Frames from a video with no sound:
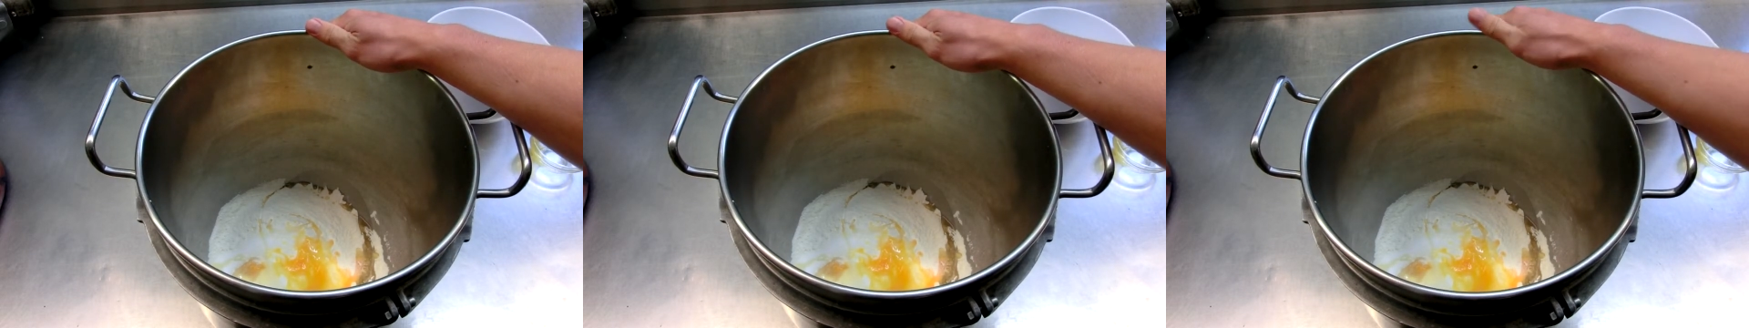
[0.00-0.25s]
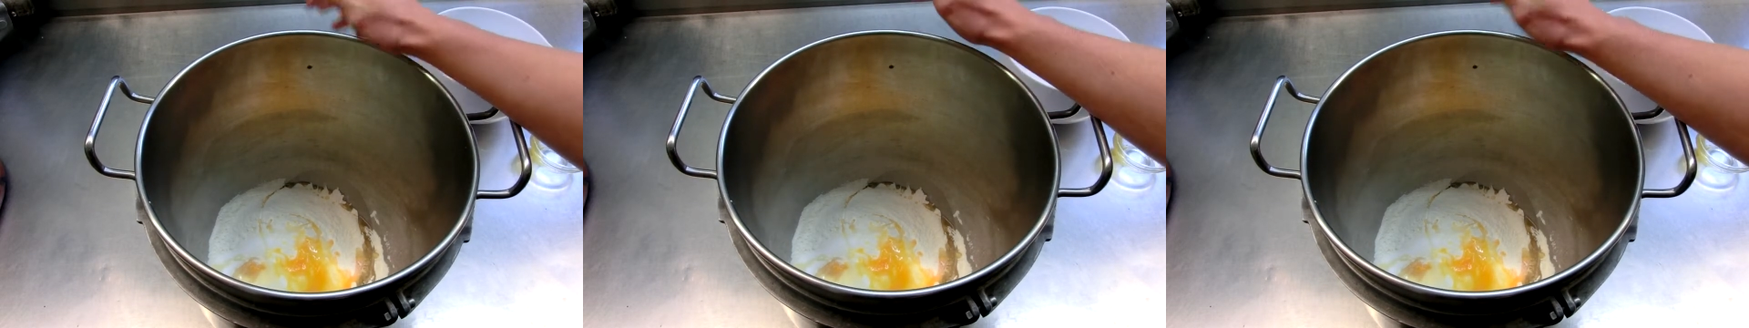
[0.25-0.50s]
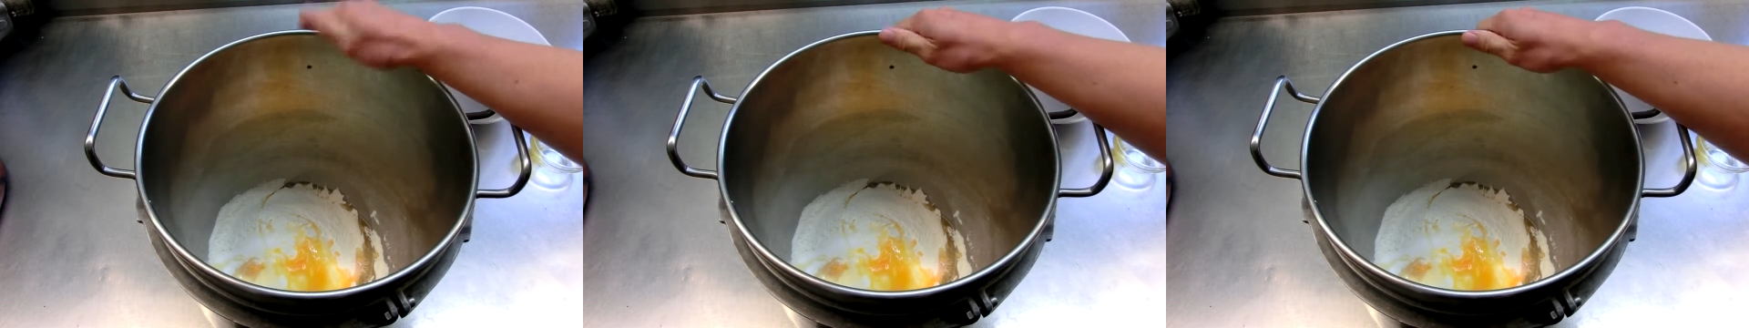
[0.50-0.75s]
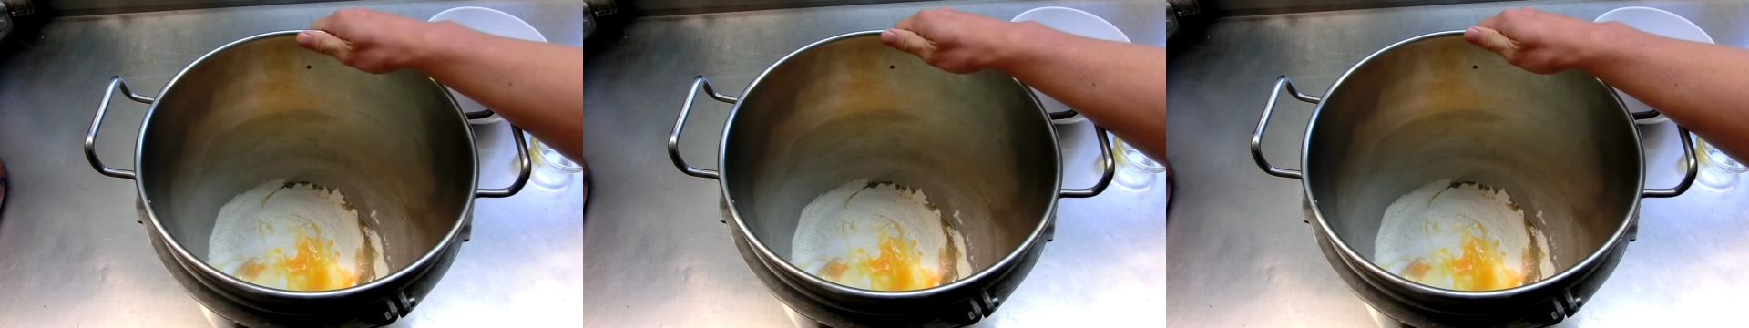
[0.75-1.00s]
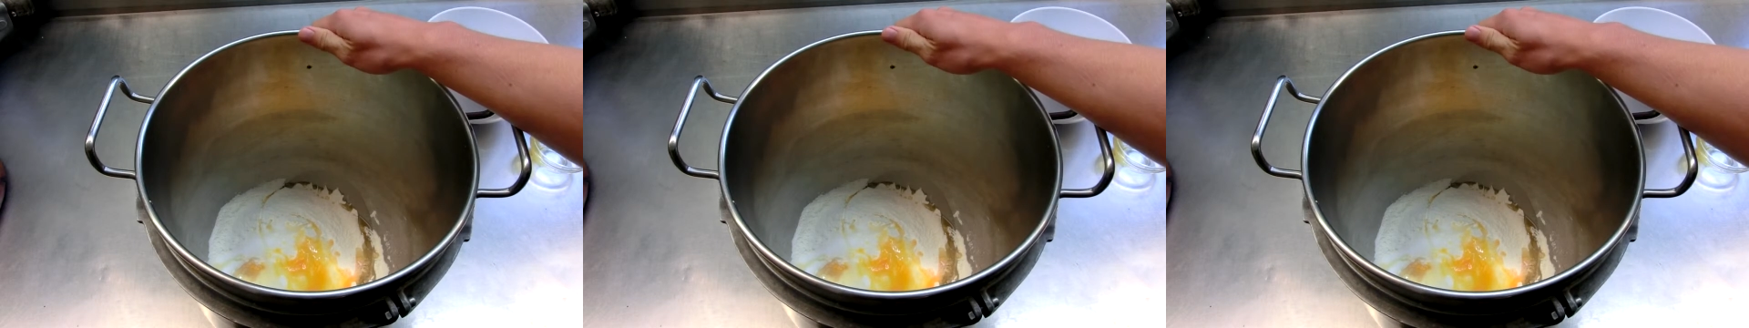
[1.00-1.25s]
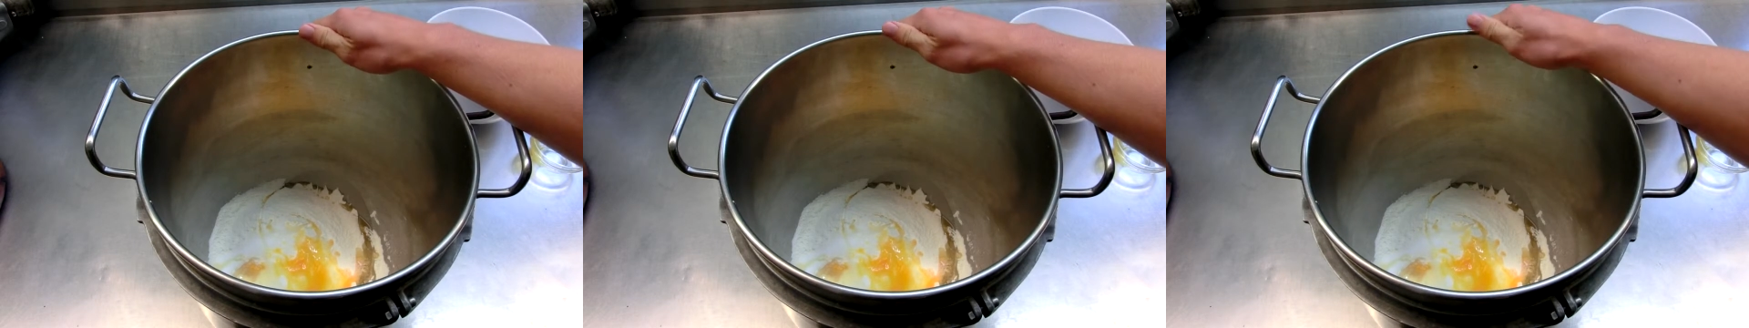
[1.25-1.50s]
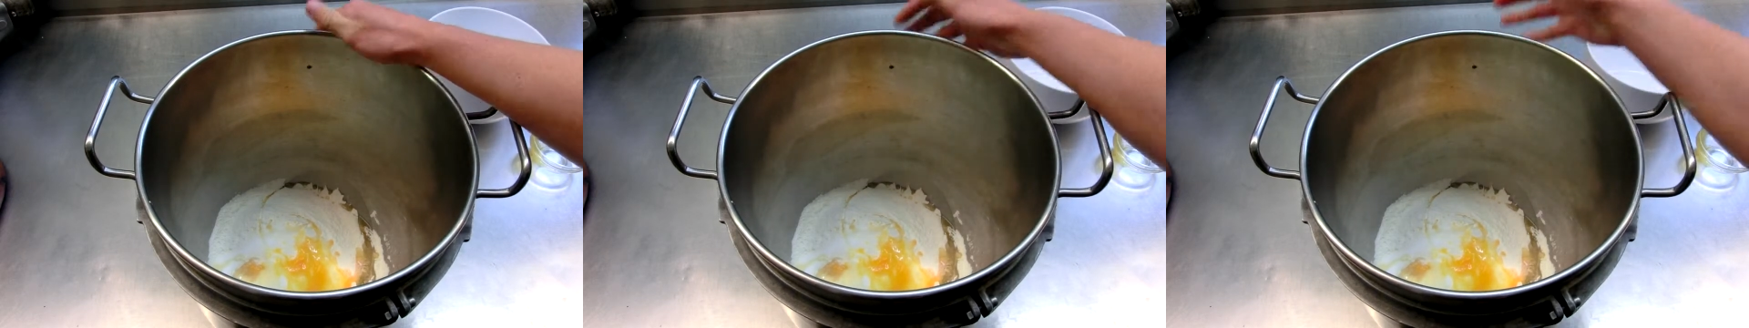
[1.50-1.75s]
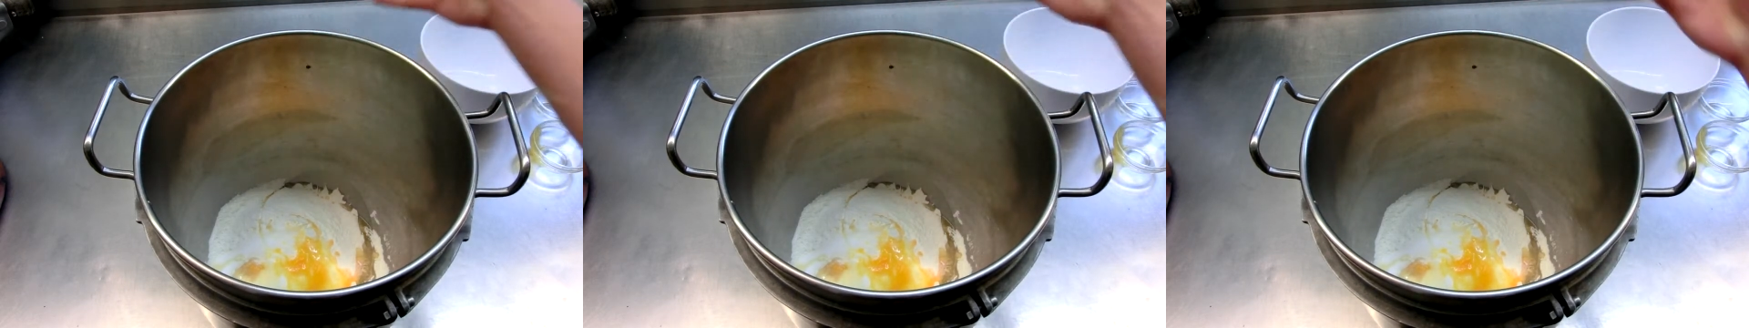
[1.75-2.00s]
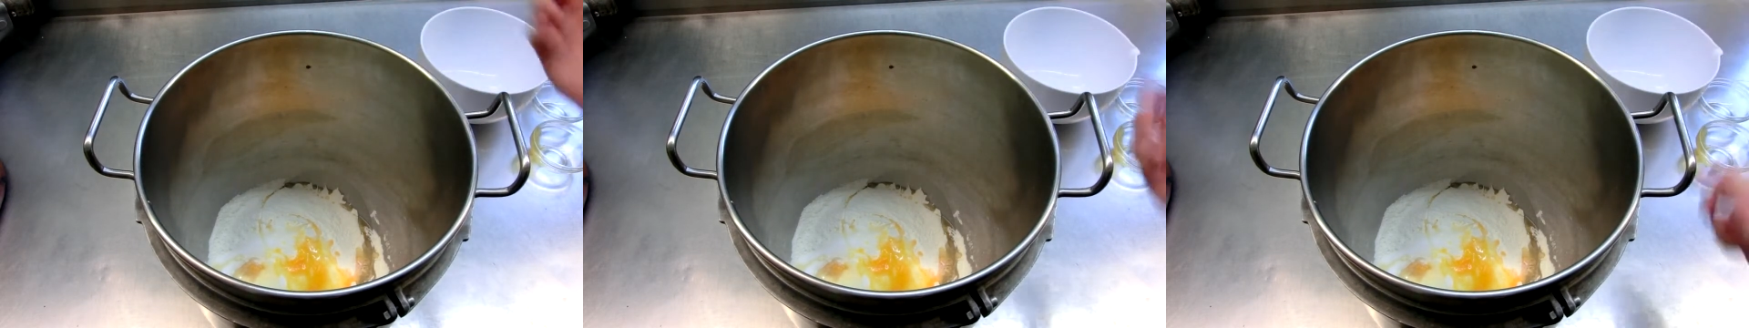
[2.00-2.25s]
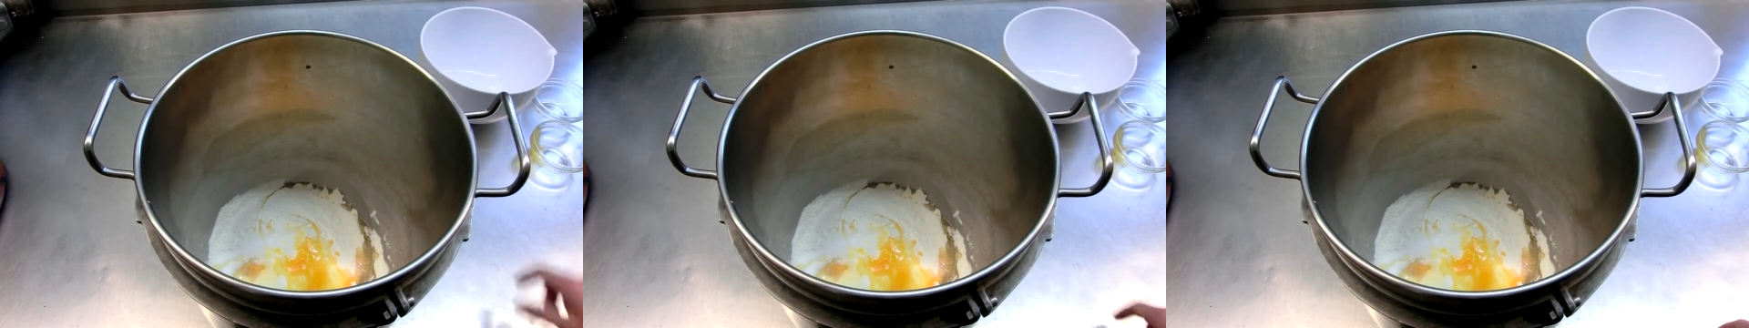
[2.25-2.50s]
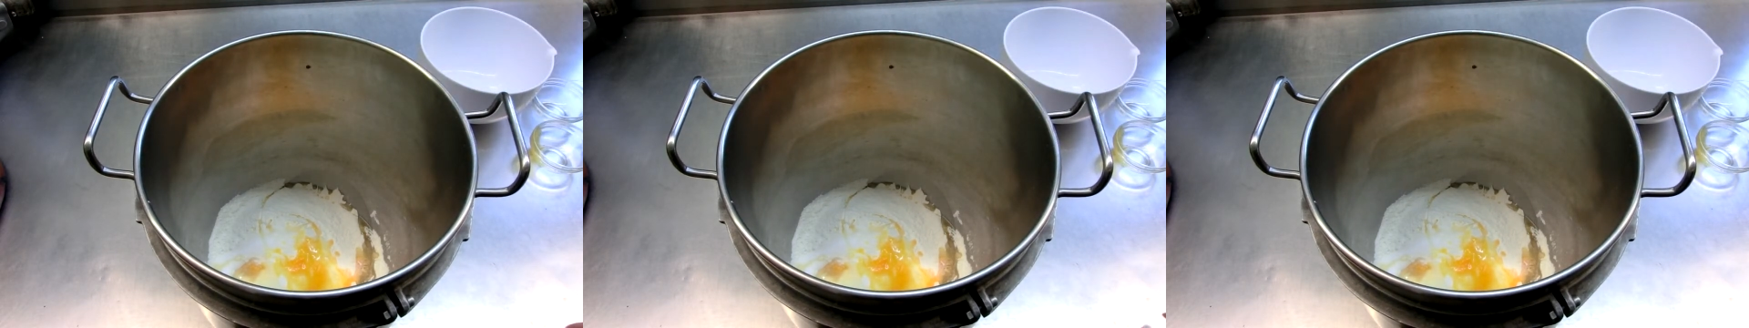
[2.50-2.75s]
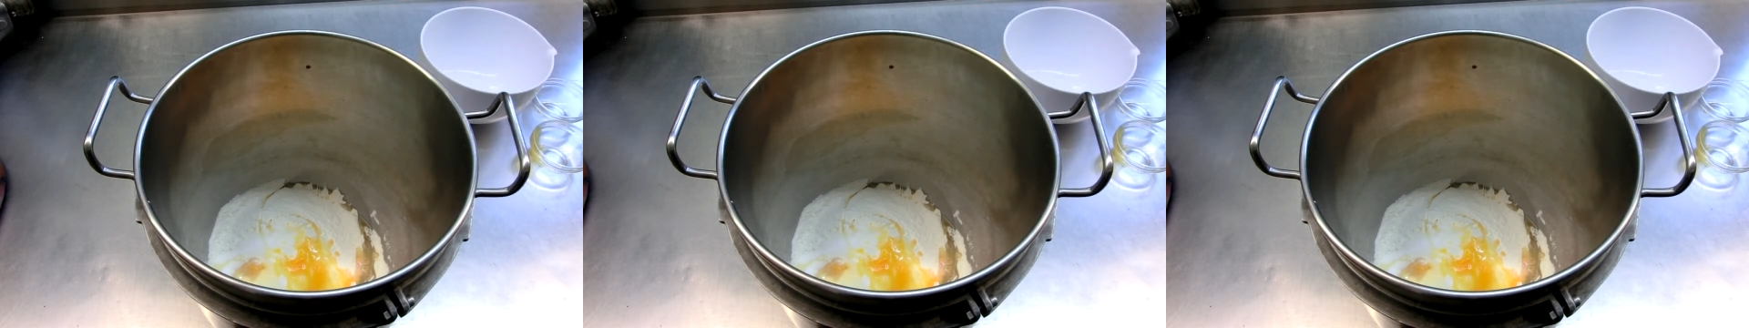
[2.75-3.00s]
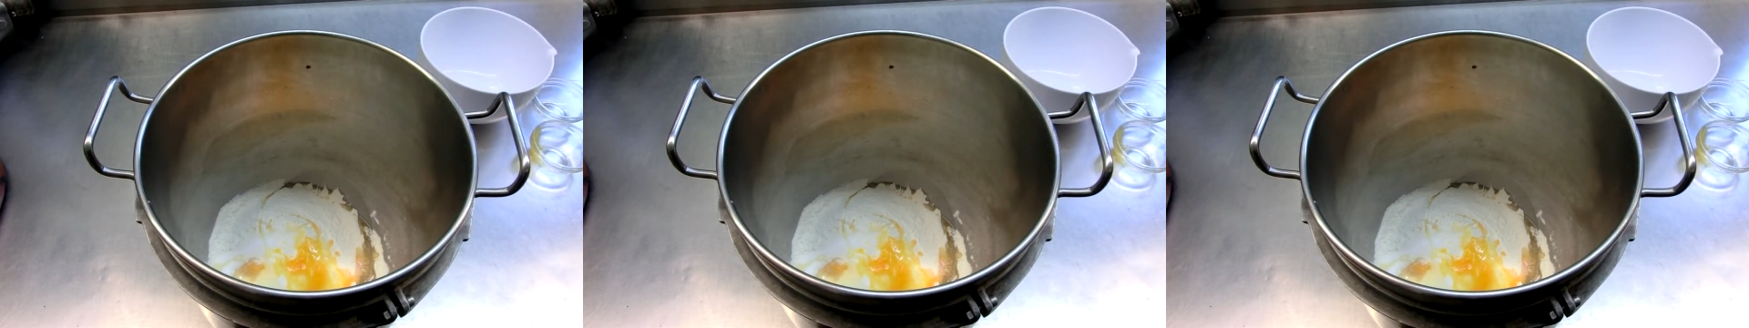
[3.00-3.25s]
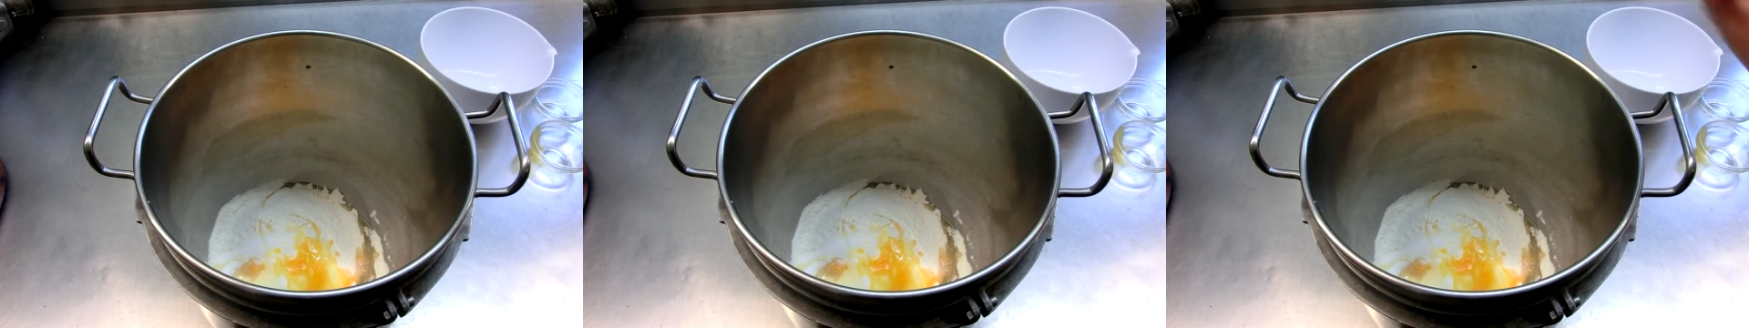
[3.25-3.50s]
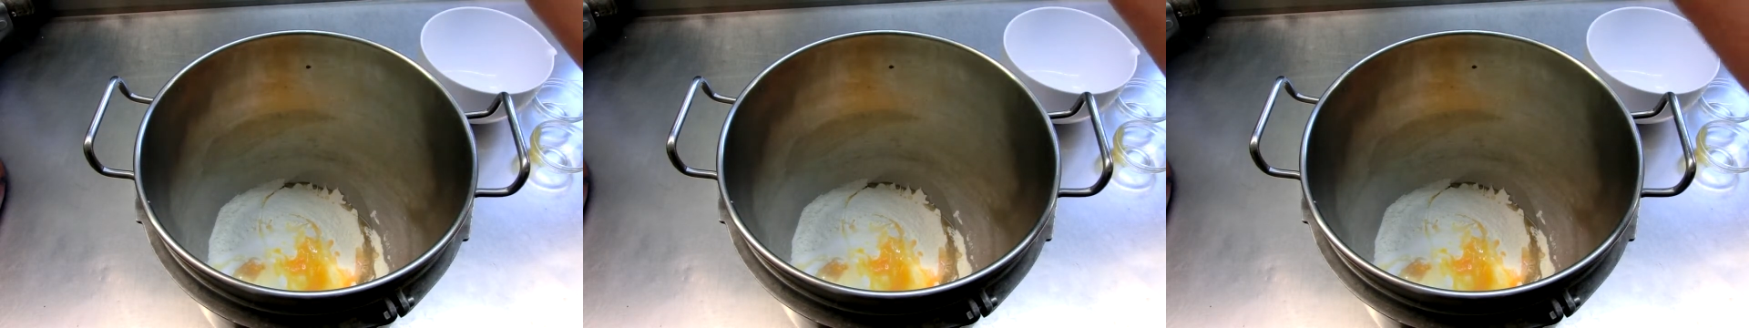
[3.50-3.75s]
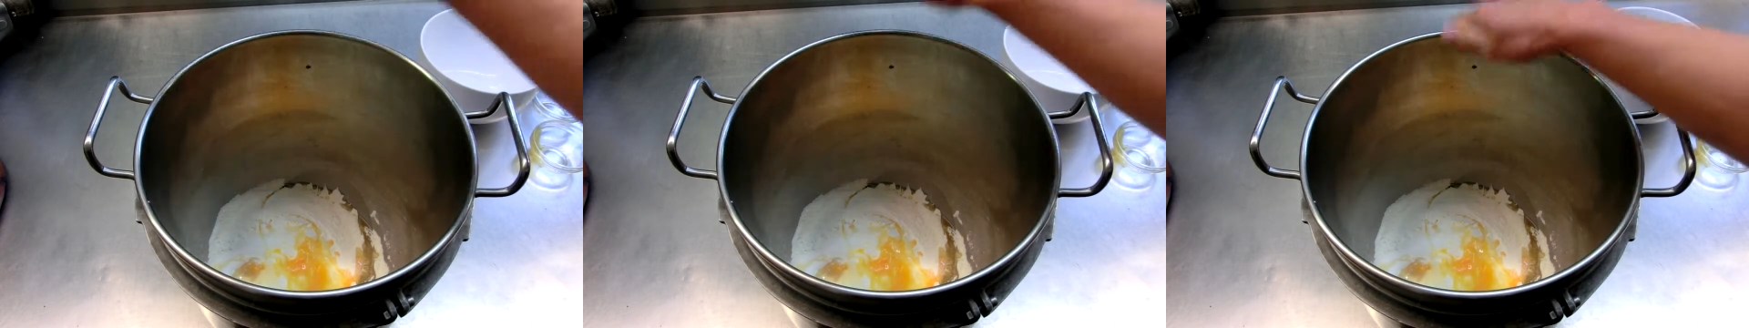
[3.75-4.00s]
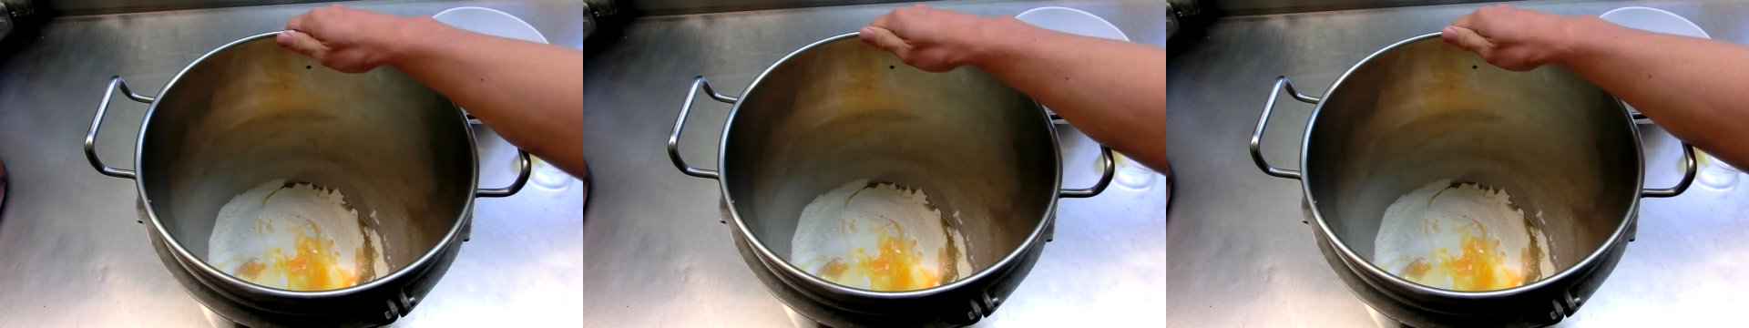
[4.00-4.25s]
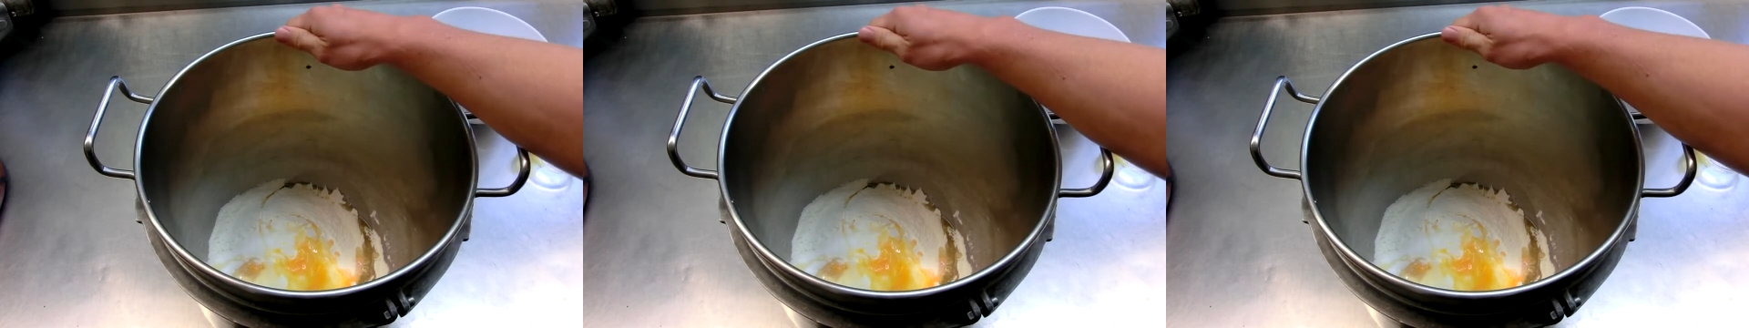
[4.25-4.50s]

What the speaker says: No face is visible, so there are no lips to read.